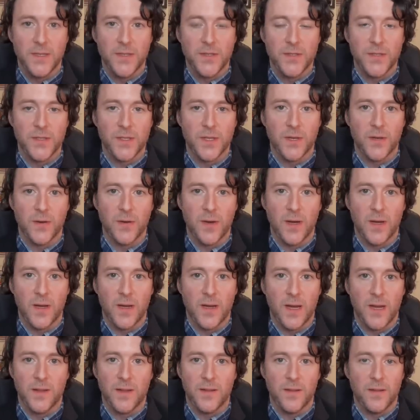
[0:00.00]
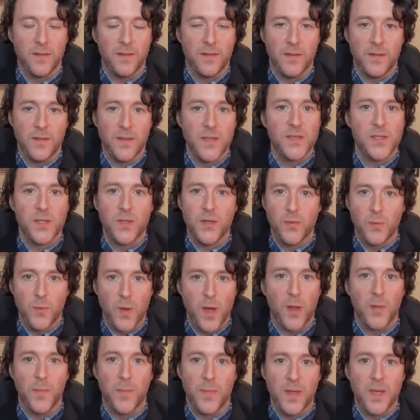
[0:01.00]
So uh, this could
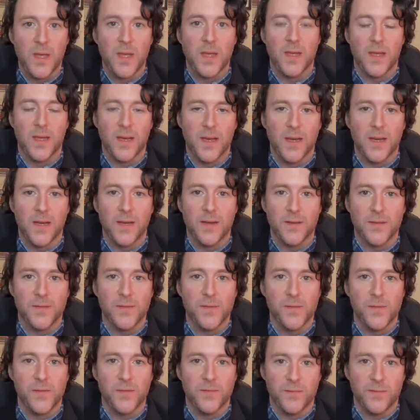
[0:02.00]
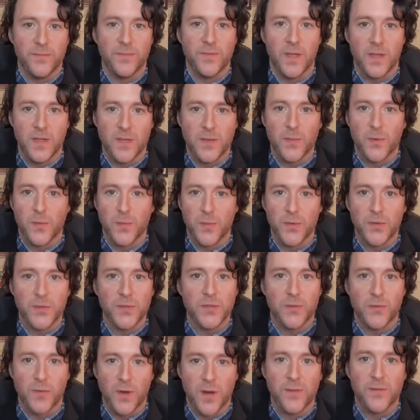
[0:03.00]
well be uh, Vladimir
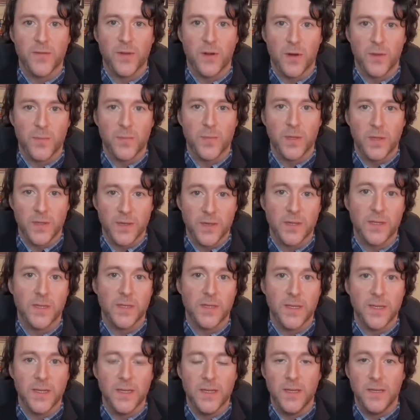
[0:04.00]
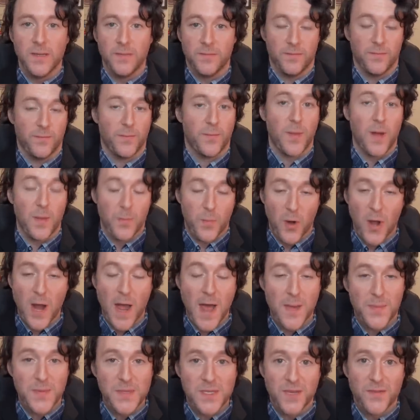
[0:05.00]
Putin's graveyard politically.
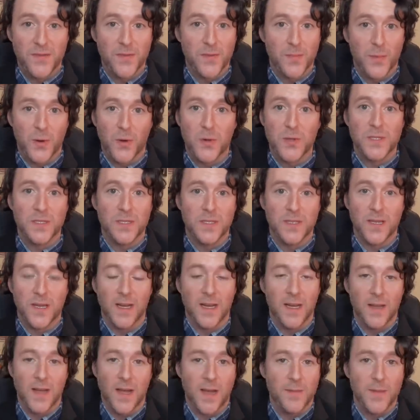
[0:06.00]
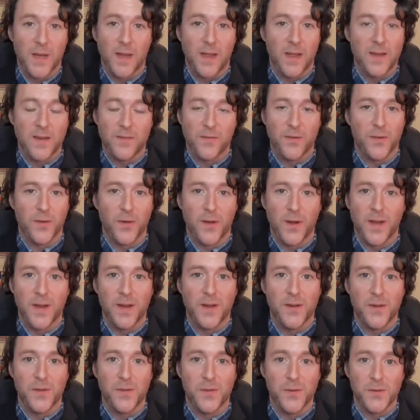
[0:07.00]
Perhaps even personally. I, I, mean, I never thought
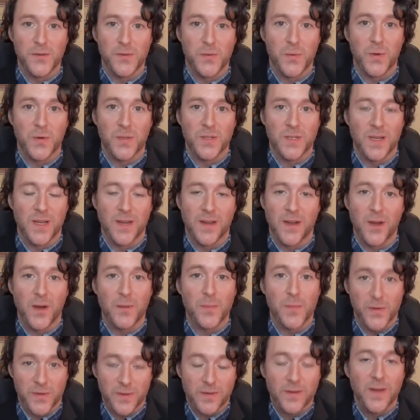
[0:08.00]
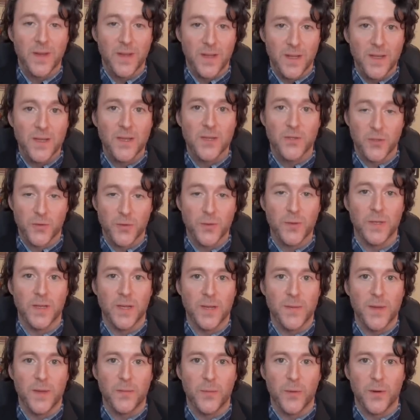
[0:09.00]
I'd utter those words on air, but right.
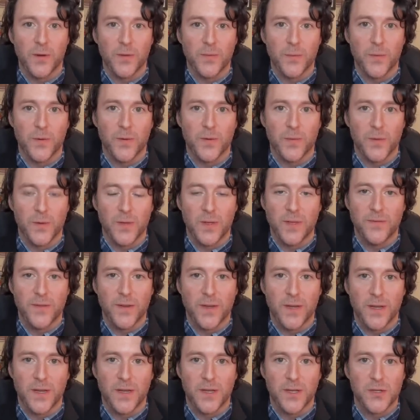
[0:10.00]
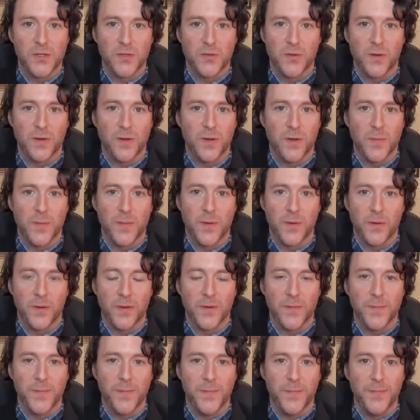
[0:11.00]
truly, I mean, we're, we're, we're living in an extraordinary
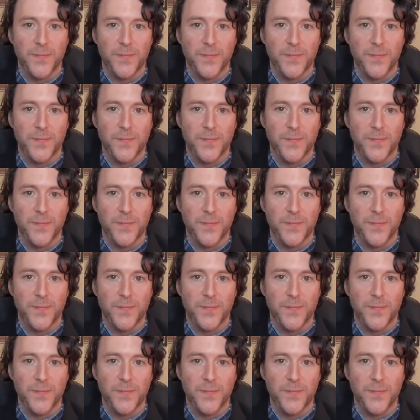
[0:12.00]
period.